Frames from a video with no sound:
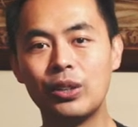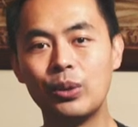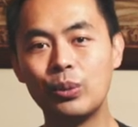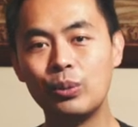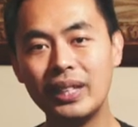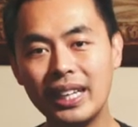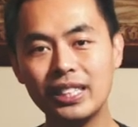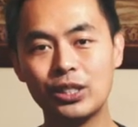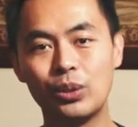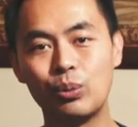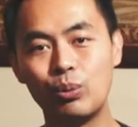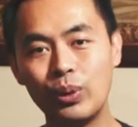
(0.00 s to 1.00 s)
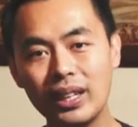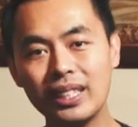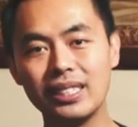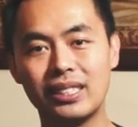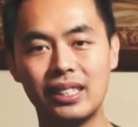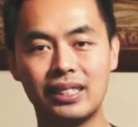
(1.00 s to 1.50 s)
You need to
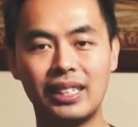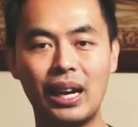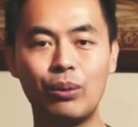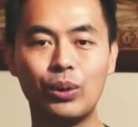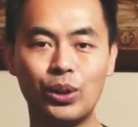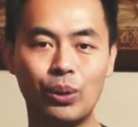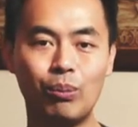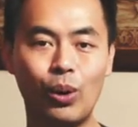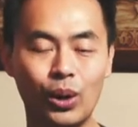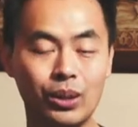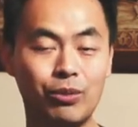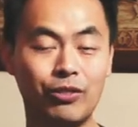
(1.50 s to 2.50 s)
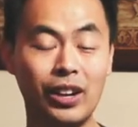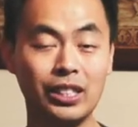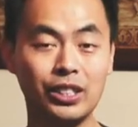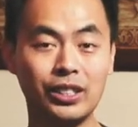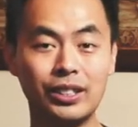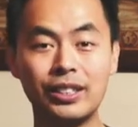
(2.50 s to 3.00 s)
really sit down with your mortgage
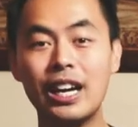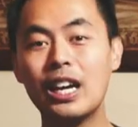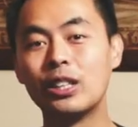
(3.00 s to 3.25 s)
professional